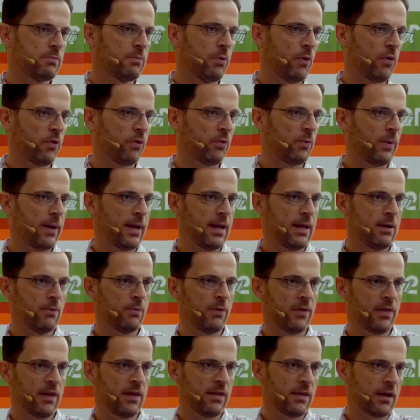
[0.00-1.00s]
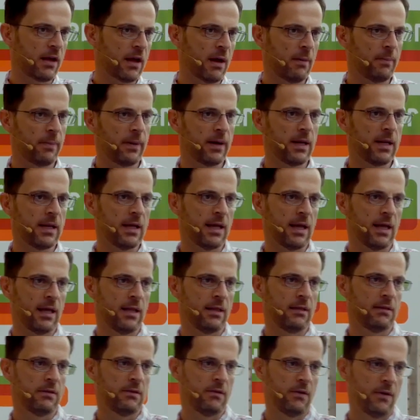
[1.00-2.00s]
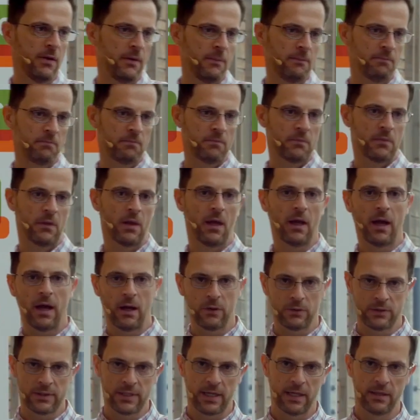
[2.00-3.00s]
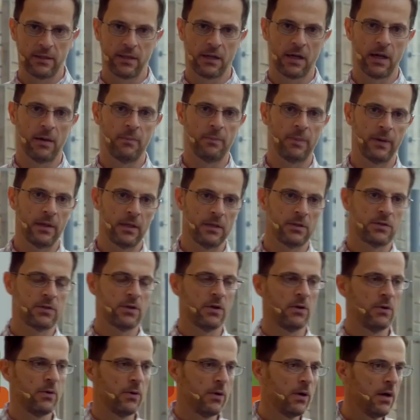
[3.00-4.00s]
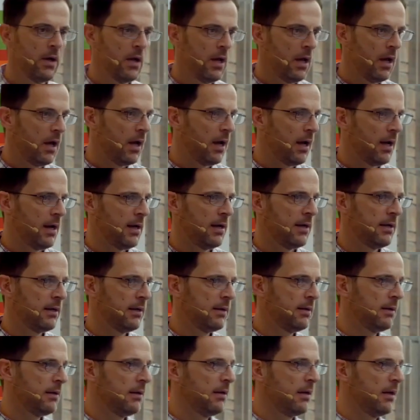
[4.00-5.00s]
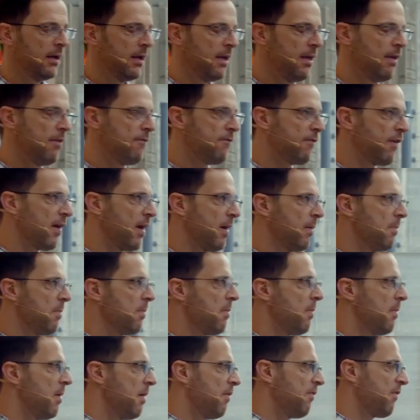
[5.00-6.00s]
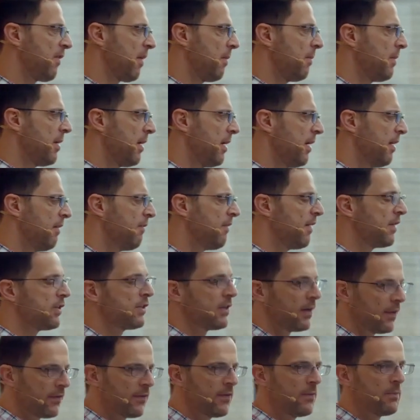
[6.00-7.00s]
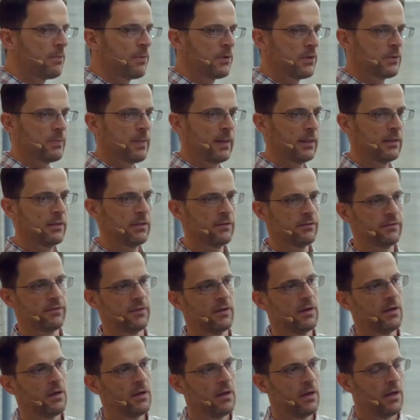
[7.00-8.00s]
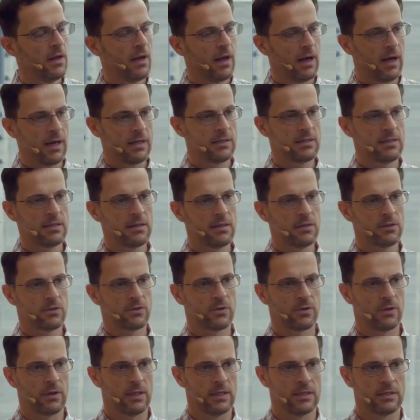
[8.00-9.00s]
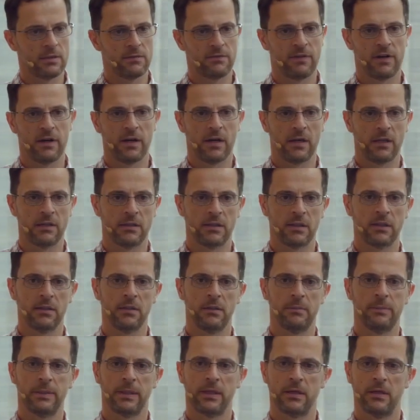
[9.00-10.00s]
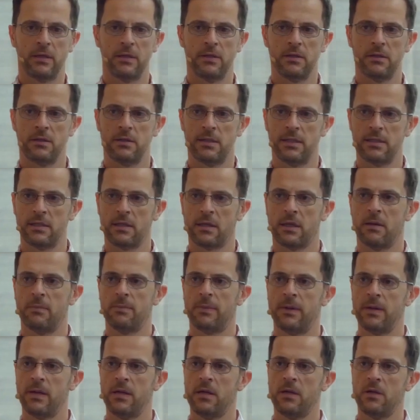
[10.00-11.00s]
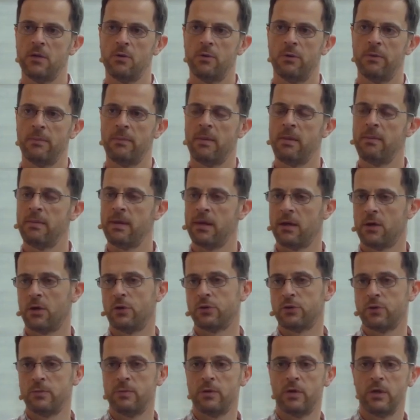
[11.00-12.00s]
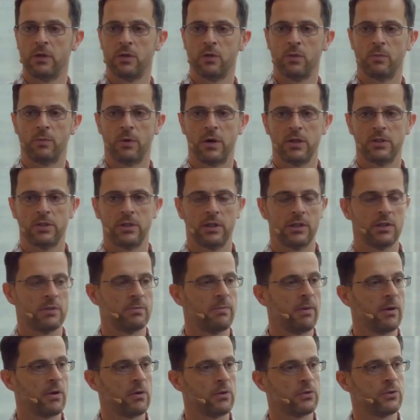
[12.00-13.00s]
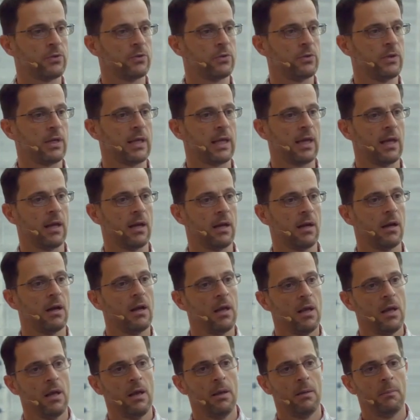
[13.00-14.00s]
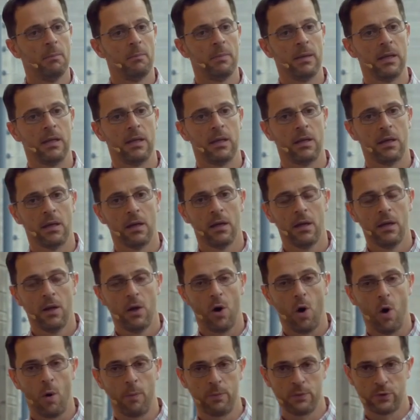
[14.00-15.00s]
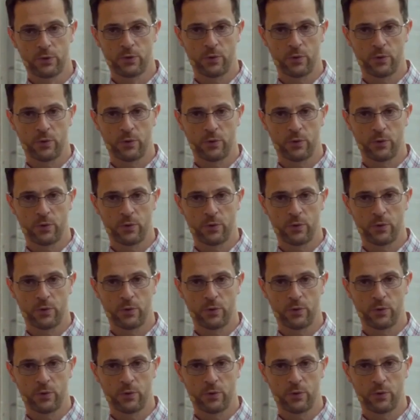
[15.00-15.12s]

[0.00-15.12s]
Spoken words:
both ways within the company and outside the company. So from evangelism perspective, I see this role as very critical because as a company, you may be contributing to projects, but also you can be open